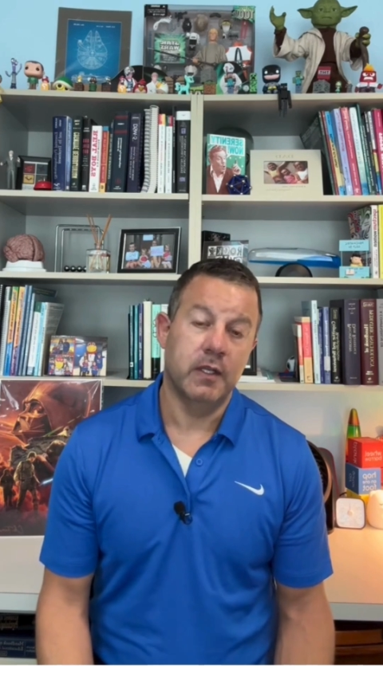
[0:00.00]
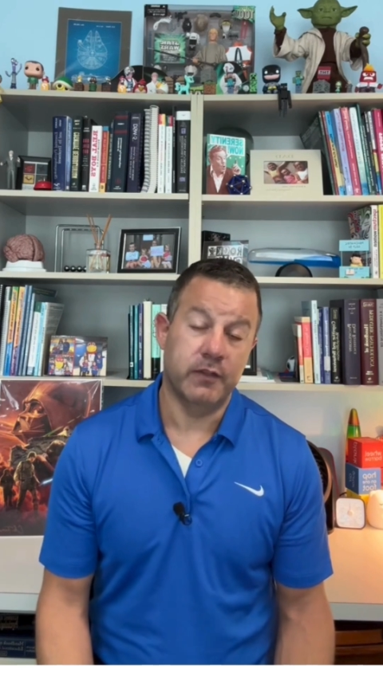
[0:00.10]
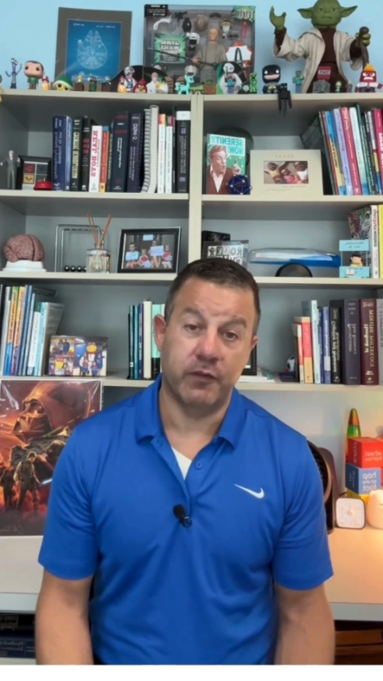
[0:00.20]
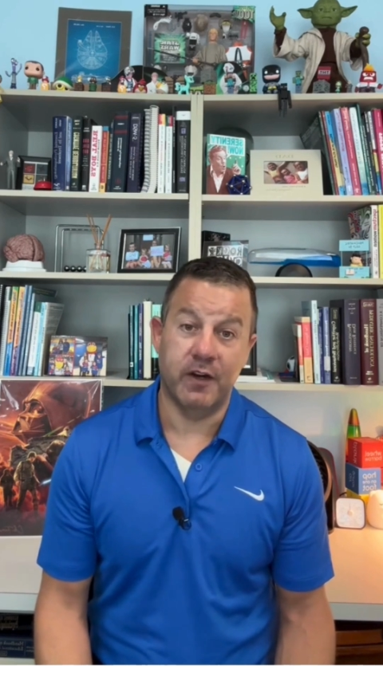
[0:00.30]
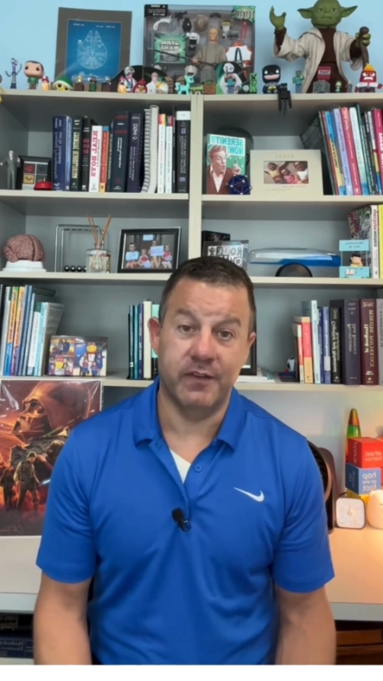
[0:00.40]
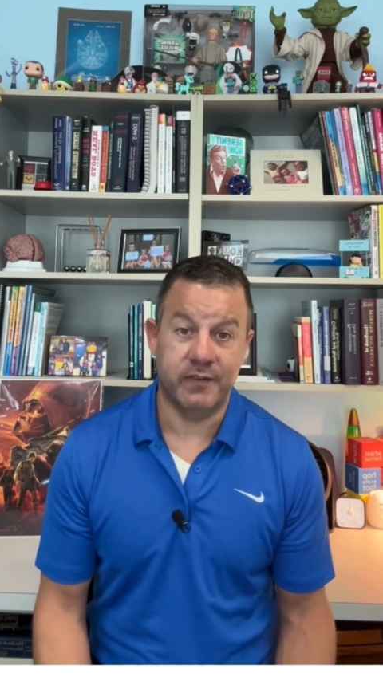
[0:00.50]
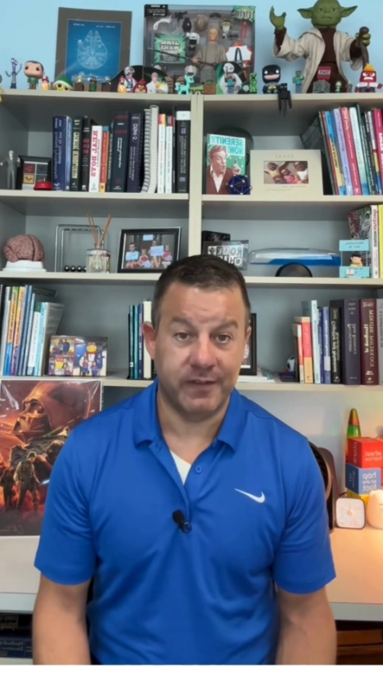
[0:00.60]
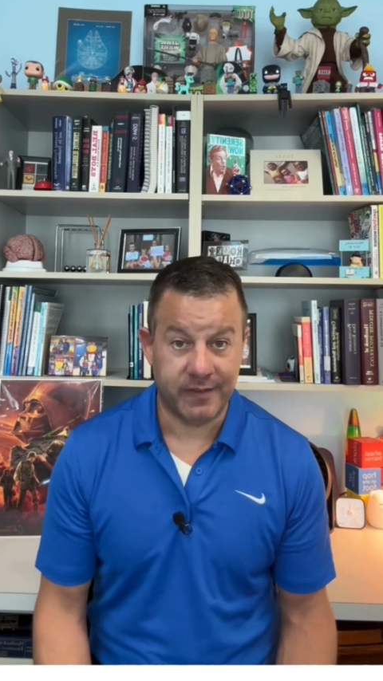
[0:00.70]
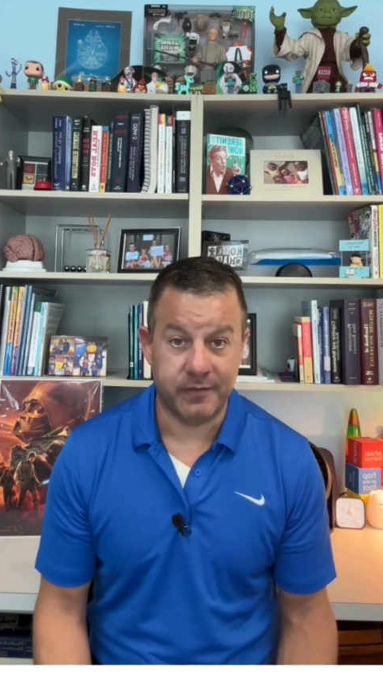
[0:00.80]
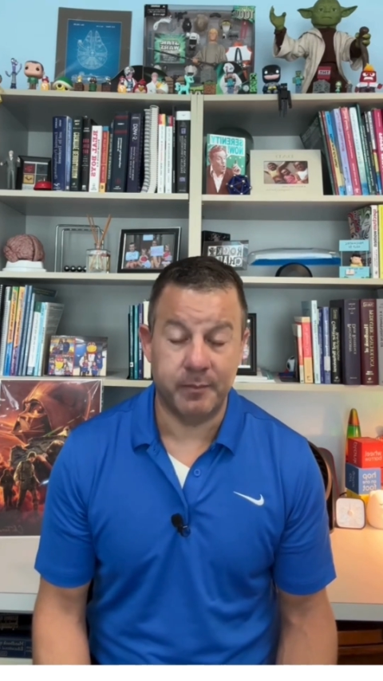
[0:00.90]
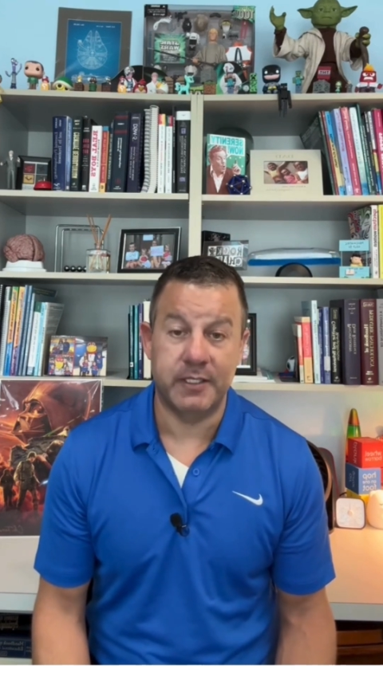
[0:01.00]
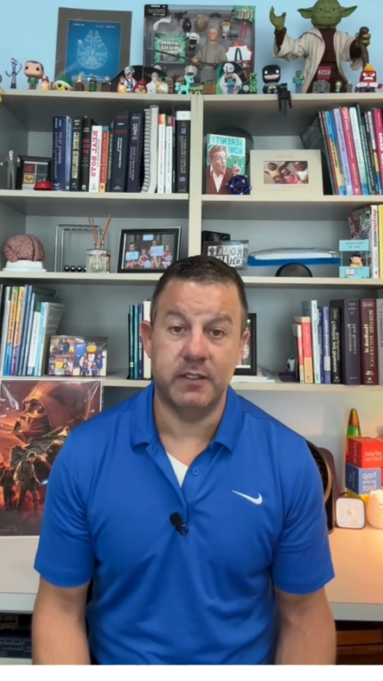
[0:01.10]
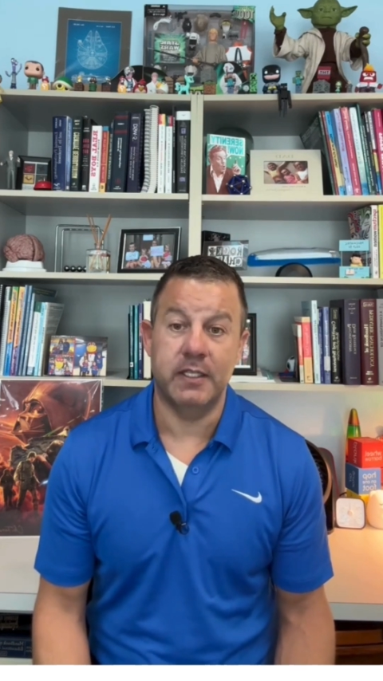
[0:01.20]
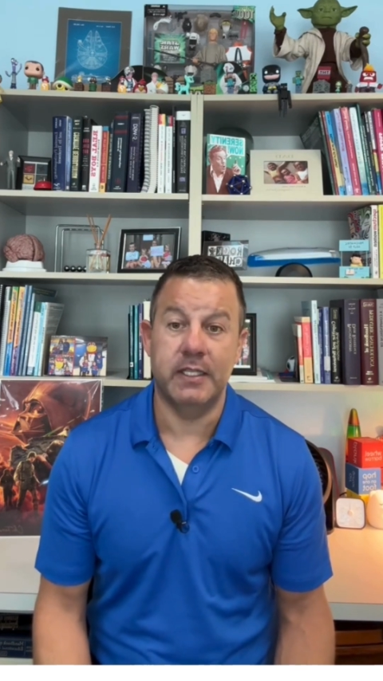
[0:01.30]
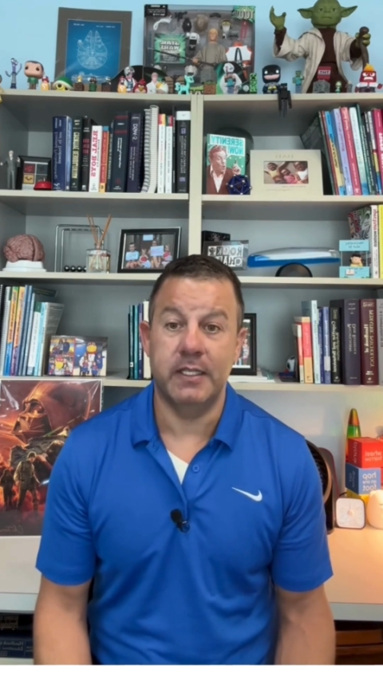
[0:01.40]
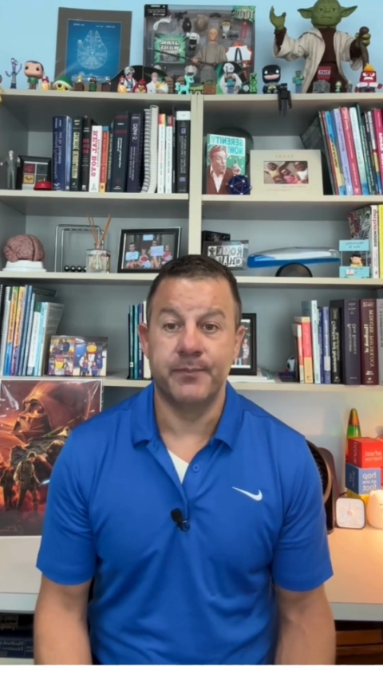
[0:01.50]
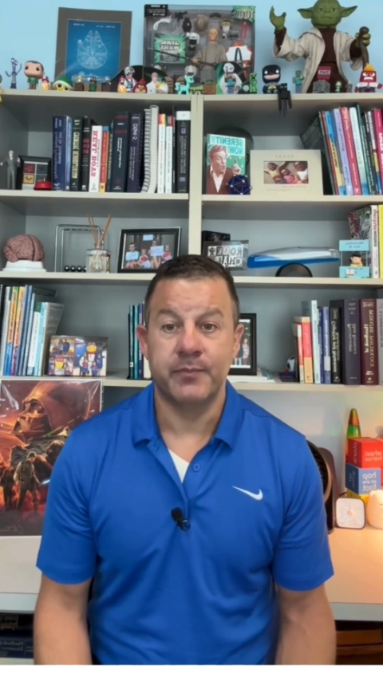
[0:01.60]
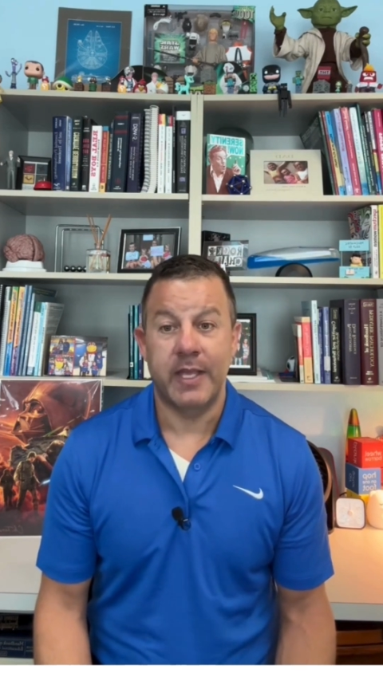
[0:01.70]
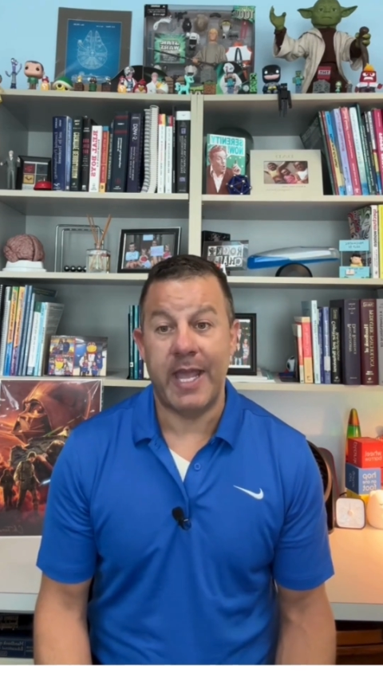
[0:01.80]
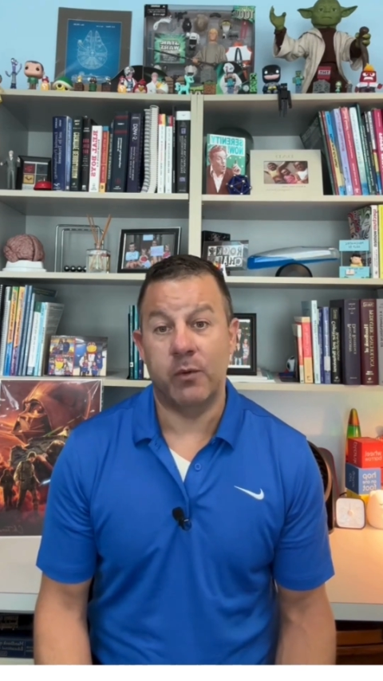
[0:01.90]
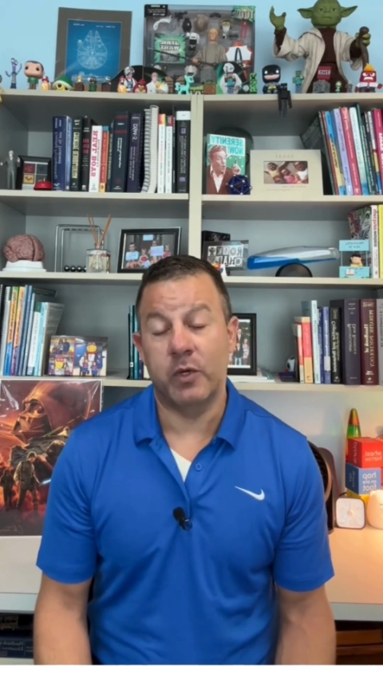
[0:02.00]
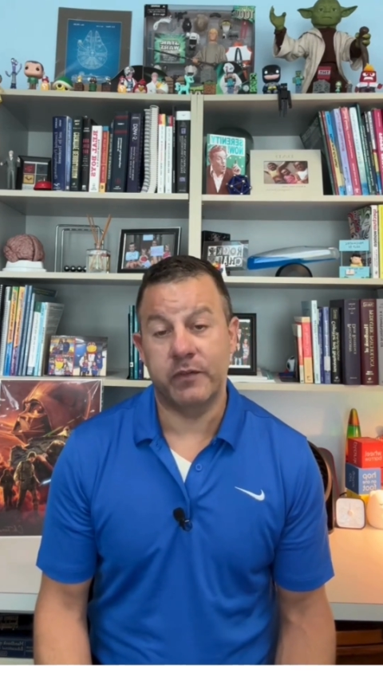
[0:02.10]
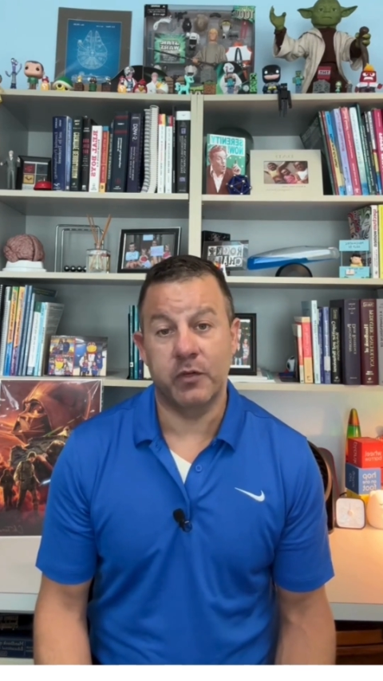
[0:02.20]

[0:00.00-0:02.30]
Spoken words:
as far as accessibility and what